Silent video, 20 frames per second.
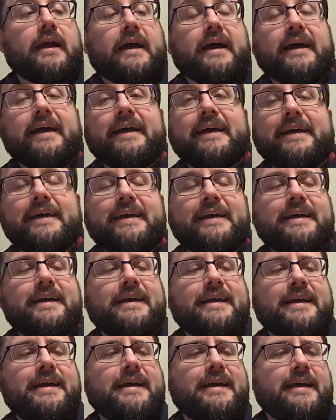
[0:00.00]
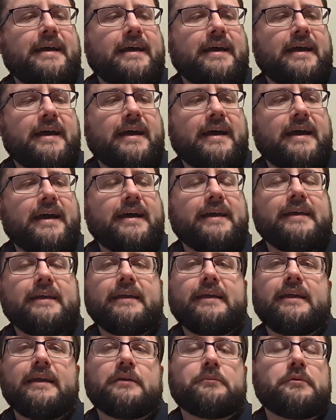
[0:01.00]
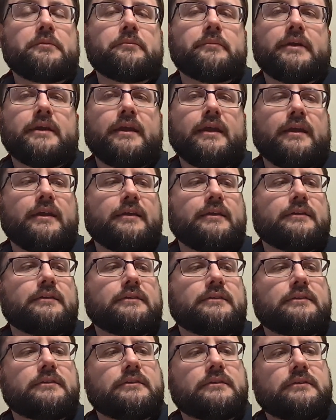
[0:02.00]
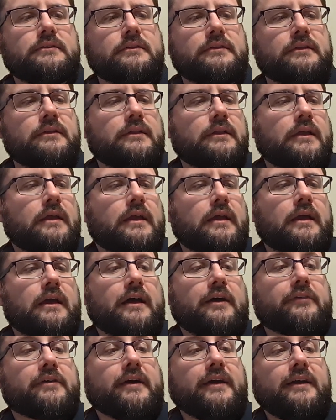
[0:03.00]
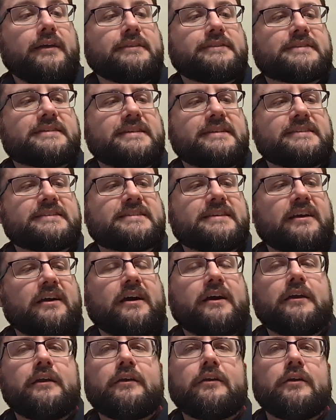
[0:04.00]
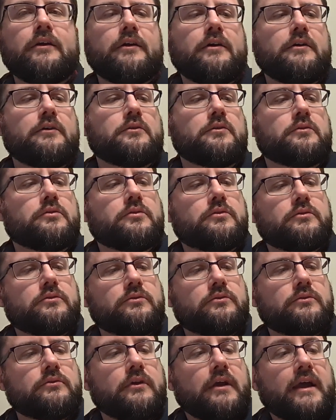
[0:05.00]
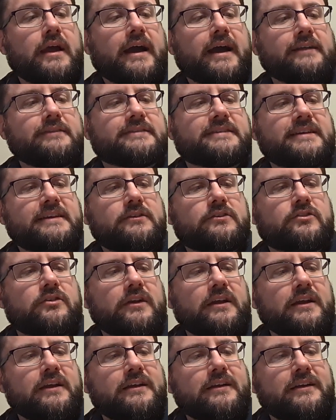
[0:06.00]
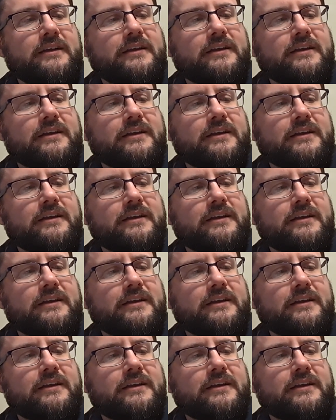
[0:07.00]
I am a man of constant sorrow. I've seen trouble.